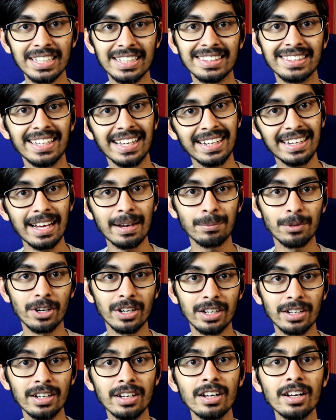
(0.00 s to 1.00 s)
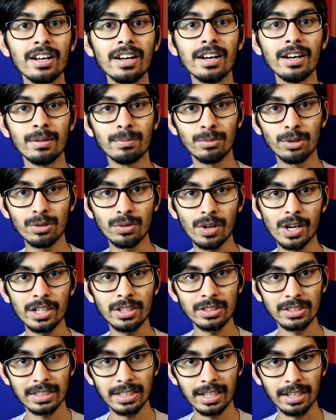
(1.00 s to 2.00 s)
and then I'm going to move
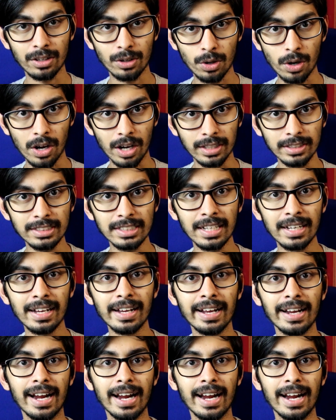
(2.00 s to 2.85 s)
on to the cons.